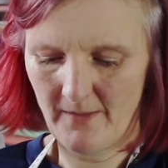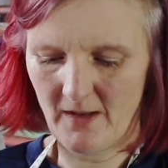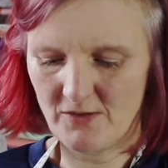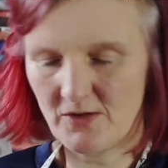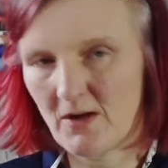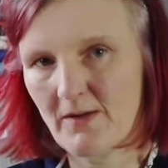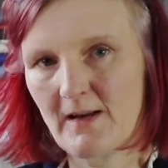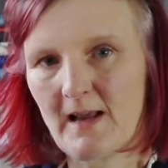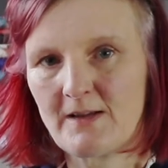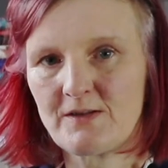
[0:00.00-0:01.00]
insert the
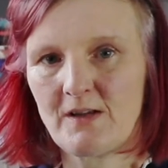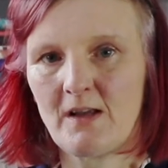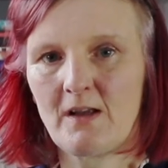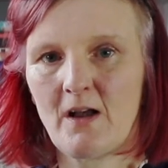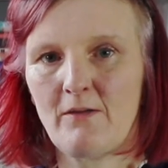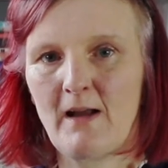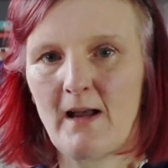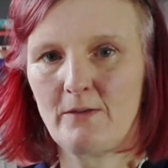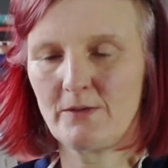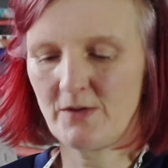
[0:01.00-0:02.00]
elastic
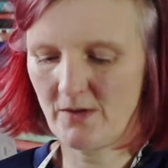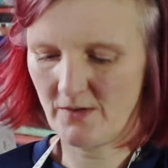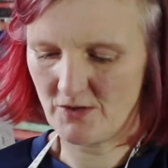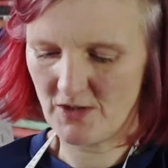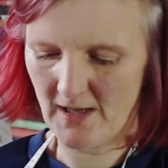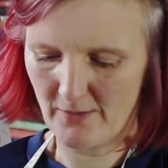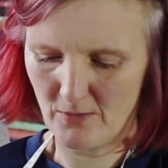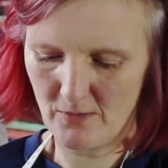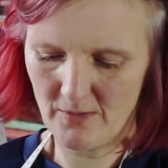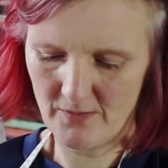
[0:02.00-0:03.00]
around the channel.